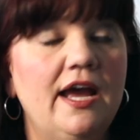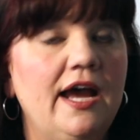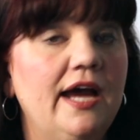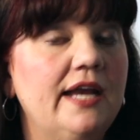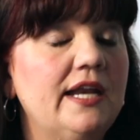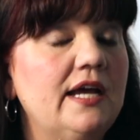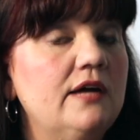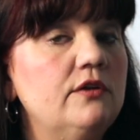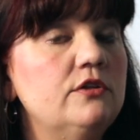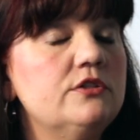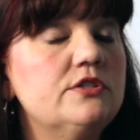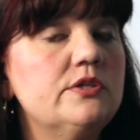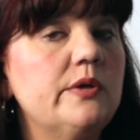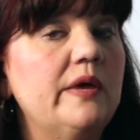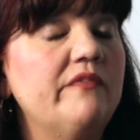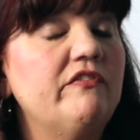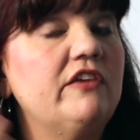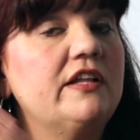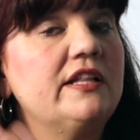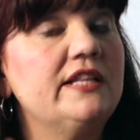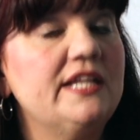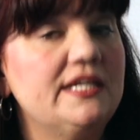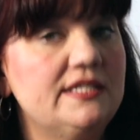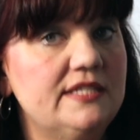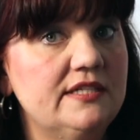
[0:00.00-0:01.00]
And I also
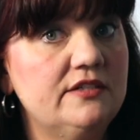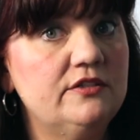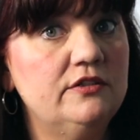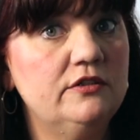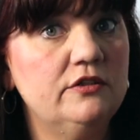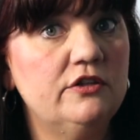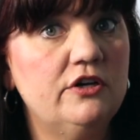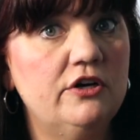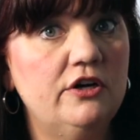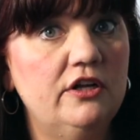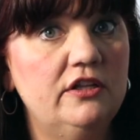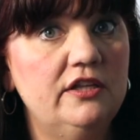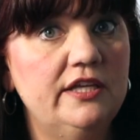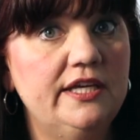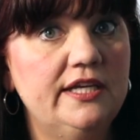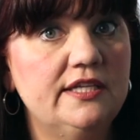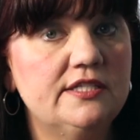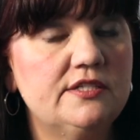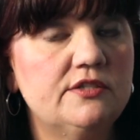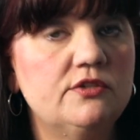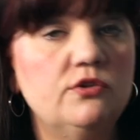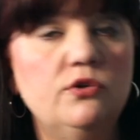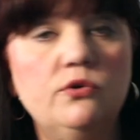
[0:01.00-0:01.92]
have classical colleagues